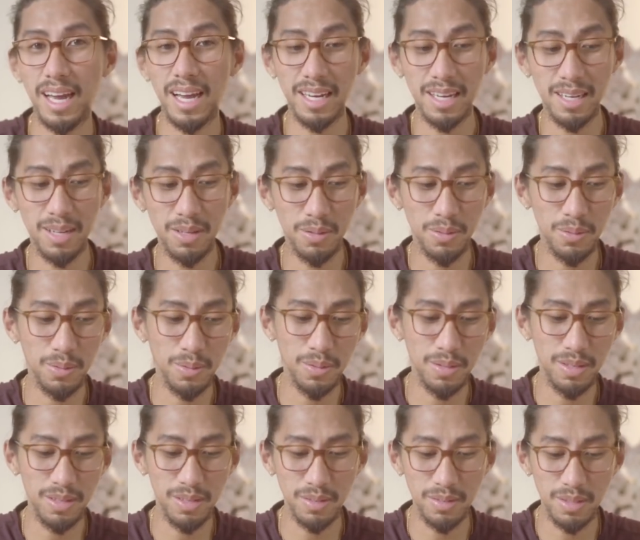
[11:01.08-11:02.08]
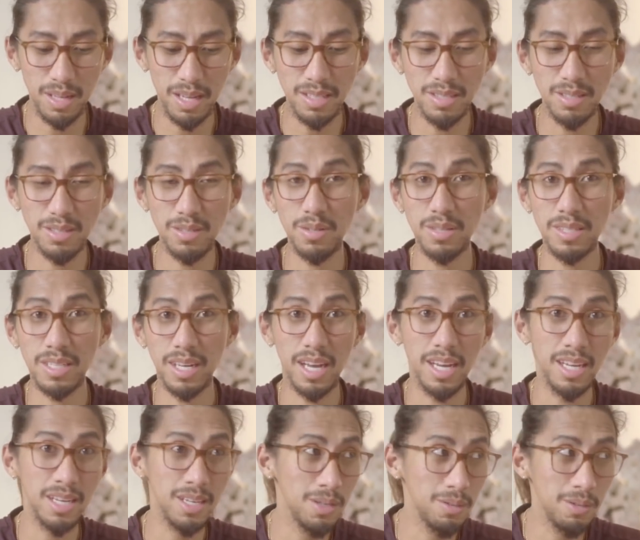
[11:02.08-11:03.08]
I know, you know, the Ace of Swords, like,
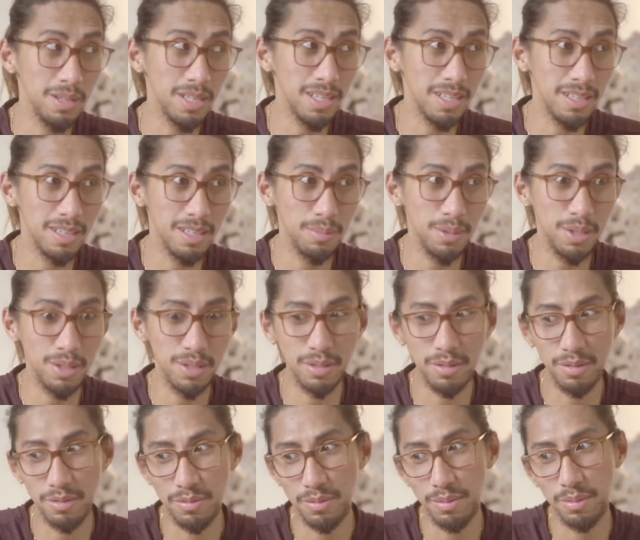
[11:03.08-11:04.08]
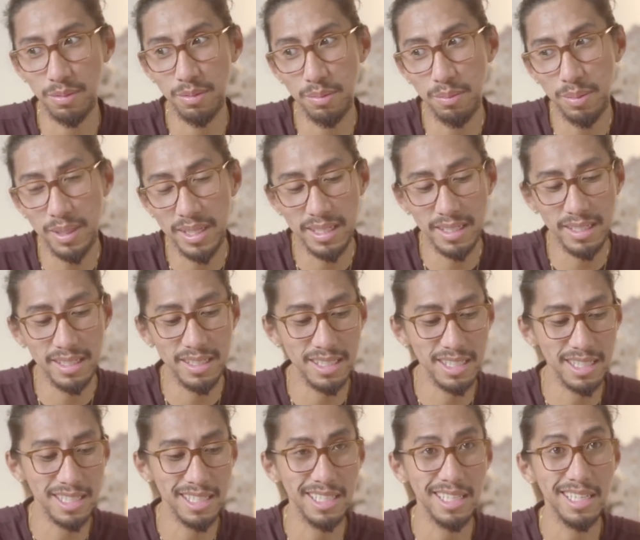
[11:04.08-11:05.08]
I know I cut them off,
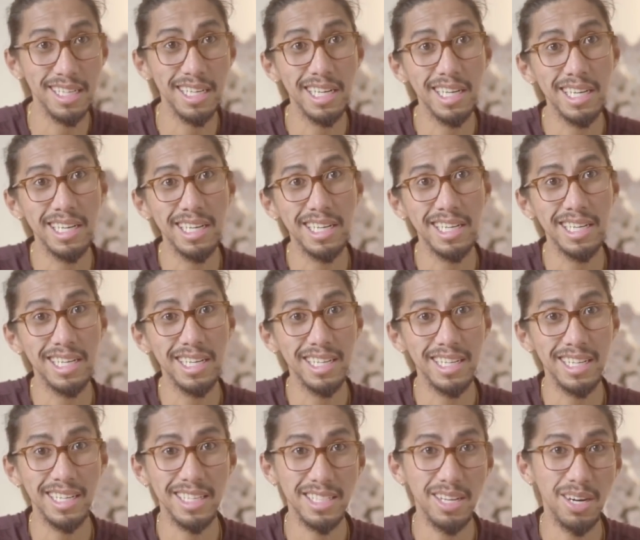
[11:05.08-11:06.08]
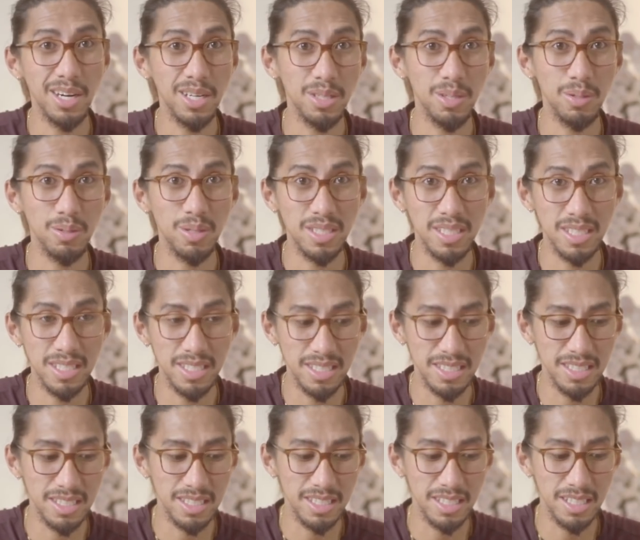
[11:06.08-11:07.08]
but it's hard to
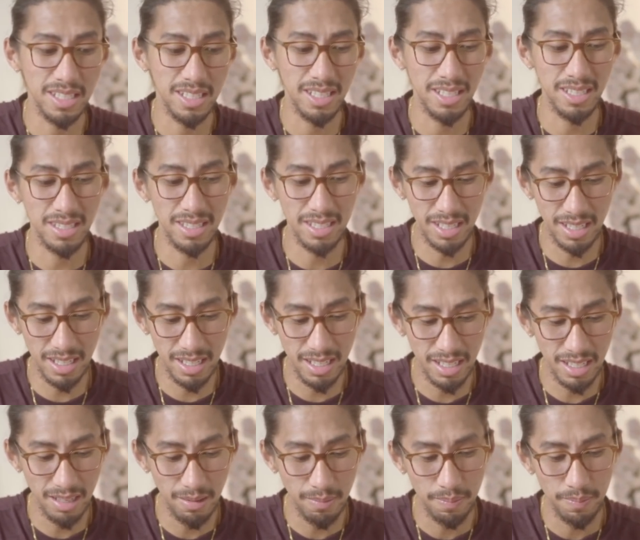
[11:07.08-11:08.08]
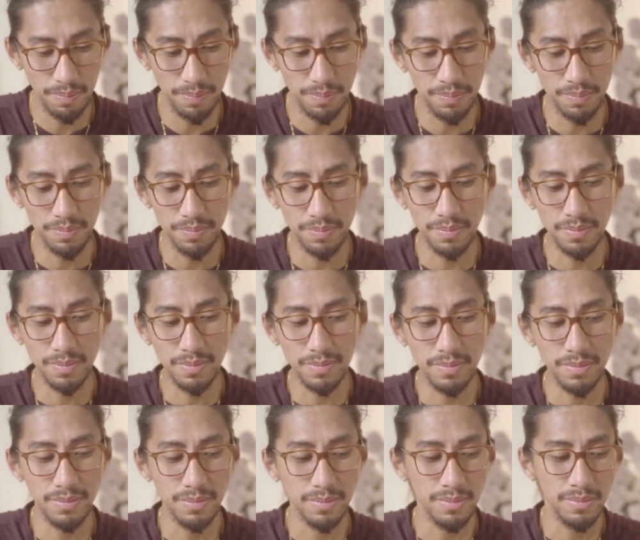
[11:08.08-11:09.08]
resist. See?
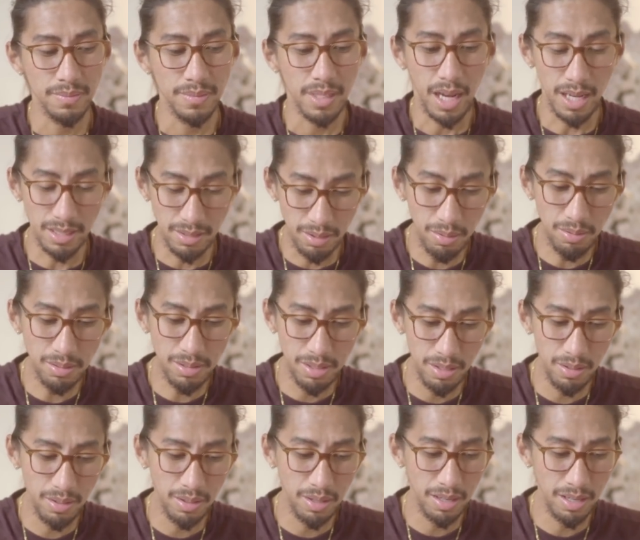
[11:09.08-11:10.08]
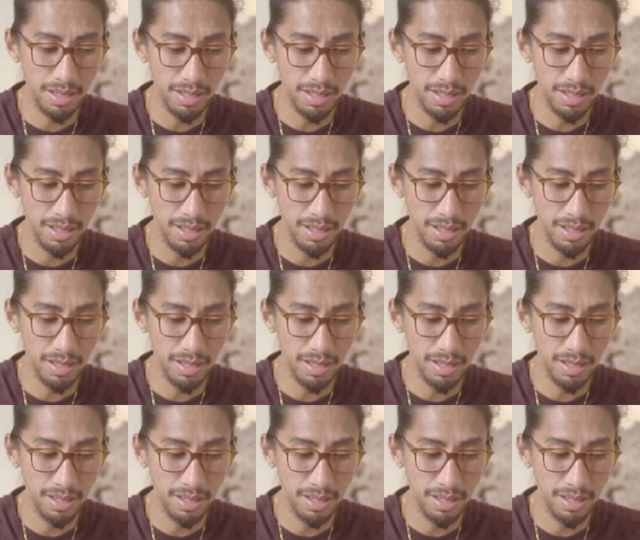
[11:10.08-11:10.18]
I told you,